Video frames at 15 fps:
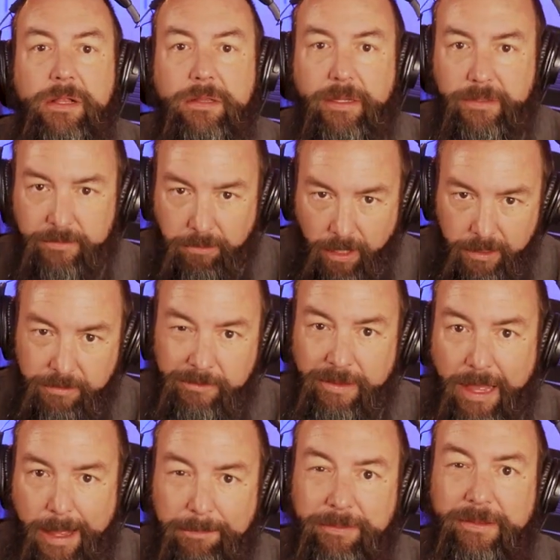let's walk through
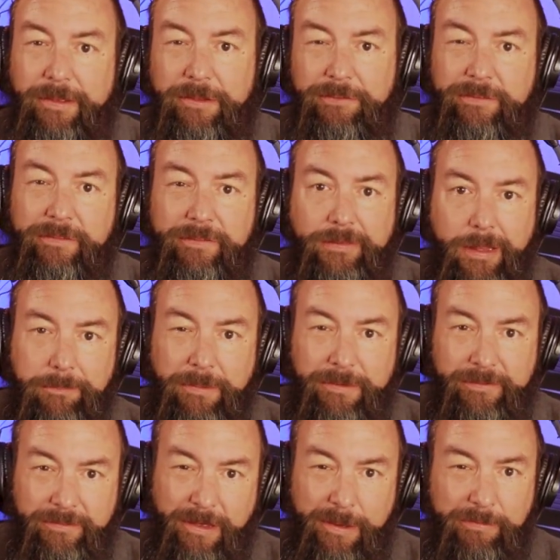the application step by
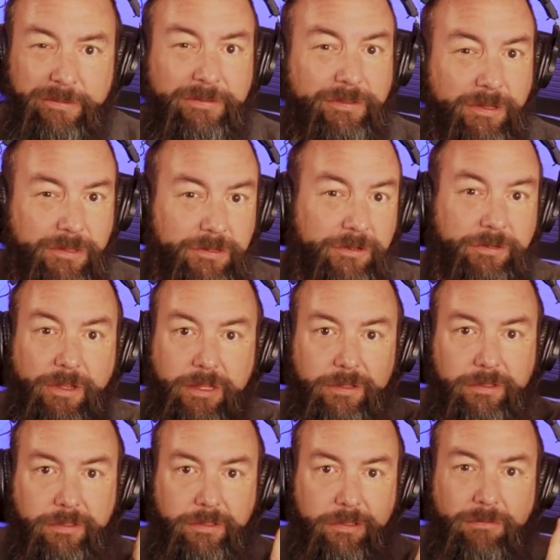step so there's
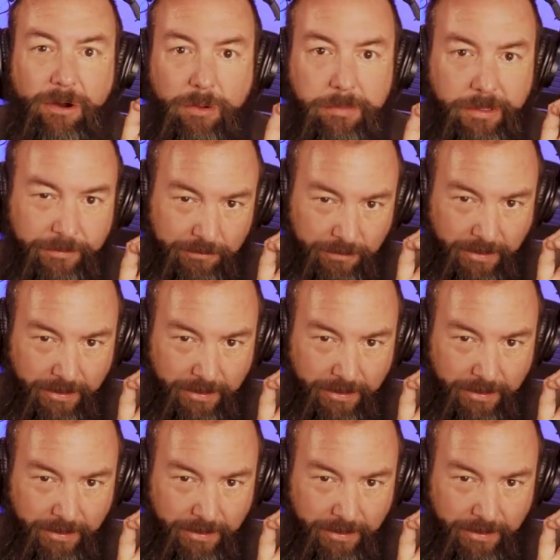zero mystery